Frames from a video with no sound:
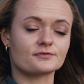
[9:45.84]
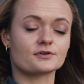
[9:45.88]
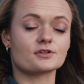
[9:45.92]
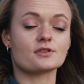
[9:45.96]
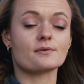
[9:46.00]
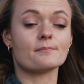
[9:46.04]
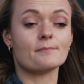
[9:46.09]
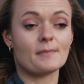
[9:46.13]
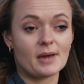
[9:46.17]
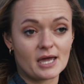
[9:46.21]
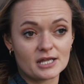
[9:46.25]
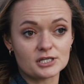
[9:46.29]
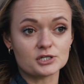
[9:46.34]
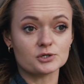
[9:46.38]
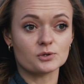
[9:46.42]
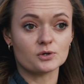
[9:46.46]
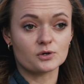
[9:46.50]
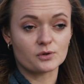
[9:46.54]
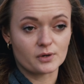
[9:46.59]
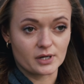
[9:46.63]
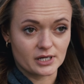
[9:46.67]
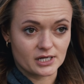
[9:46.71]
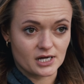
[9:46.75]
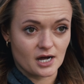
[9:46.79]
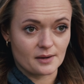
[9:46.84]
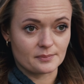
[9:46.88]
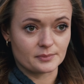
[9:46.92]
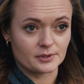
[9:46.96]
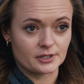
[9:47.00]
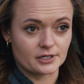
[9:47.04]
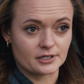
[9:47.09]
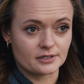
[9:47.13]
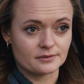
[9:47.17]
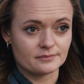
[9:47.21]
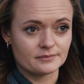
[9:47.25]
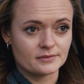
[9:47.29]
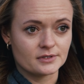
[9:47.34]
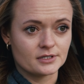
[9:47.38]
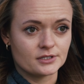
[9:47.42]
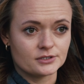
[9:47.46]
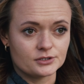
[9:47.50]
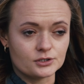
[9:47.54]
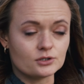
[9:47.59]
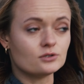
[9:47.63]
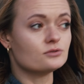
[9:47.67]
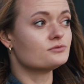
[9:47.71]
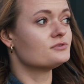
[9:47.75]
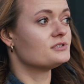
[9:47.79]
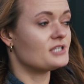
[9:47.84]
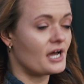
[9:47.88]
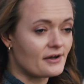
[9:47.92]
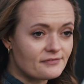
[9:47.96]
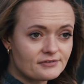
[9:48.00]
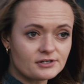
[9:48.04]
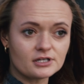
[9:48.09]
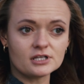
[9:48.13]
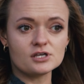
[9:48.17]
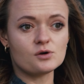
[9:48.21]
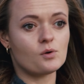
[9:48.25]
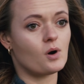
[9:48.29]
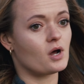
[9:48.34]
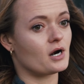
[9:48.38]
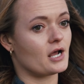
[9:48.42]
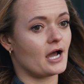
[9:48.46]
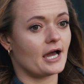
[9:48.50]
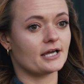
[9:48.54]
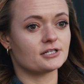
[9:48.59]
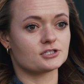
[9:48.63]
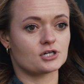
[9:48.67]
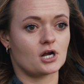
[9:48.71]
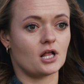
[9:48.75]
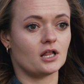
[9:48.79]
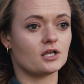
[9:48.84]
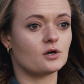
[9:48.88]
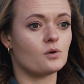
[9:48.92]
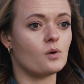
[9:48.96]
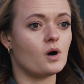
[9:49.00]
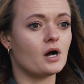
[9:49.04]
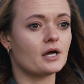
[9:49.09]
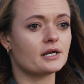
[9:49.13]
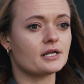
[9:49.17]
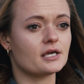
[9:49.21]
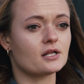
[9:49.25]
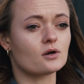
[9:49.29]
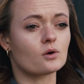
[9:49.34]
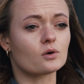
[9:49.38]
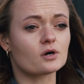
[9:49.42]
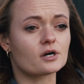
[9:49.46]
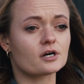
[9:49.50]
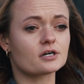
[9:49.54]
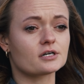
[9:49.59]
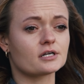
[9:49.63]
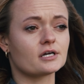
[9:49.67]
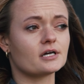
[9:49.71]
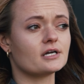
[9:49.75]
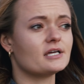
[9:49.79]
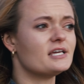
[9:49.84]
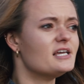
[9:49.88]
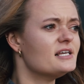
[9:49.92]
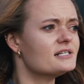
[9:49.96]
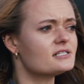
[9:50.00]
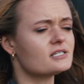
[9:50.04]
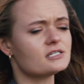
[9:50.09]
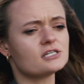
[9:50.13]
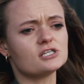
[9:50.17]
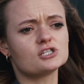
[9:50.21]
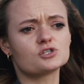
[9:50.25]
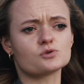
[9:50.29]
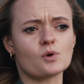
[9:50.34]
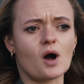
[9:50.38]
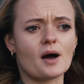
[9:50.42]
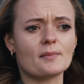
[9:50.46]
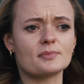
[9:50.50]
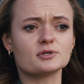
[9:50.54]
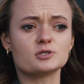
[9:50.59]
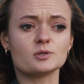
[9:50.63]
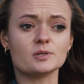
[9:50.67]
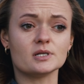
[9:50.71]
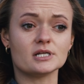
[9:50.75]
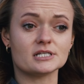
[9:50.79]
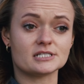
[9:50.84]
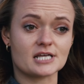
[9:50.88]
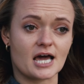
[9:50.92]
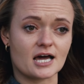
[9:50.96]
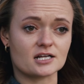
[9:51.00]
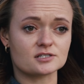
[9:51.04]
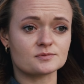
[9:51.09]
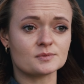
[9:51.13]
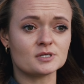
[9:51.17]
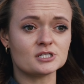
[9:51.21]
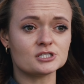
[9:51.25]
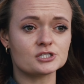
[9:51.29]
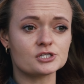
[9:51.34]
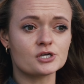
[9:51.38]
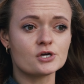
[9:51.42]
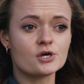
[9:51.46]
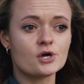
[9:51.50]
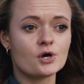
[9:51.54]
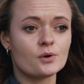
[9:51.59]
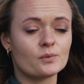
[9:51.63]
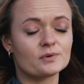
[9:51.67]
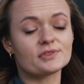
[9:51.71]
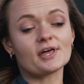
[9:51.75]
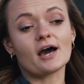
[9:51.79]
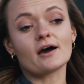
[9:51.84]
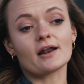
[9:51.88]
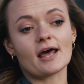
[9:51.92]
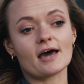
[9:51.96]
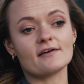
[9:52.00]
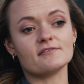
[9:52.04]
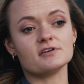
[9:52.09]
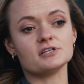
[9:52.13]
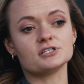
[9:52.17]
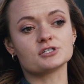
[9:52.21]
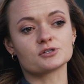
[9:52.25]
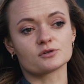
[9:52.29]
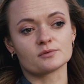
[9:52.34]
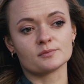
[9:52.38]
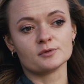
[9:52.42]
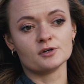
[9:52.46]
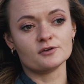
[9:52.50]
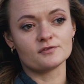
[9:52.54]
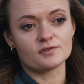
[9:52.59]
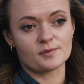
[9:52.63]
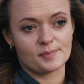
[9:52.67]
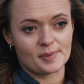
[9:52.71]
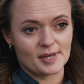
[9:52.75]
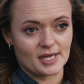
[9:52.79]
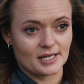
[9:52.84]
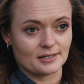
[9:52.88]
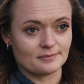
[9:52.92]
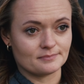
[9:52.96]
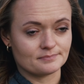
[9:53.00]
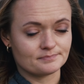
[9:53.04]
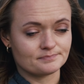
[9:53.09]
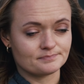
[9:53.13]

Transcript: for the manual quick coupler. You'll definitely want a hydraulic one in order to easily swap between attachments without having to remove the pin.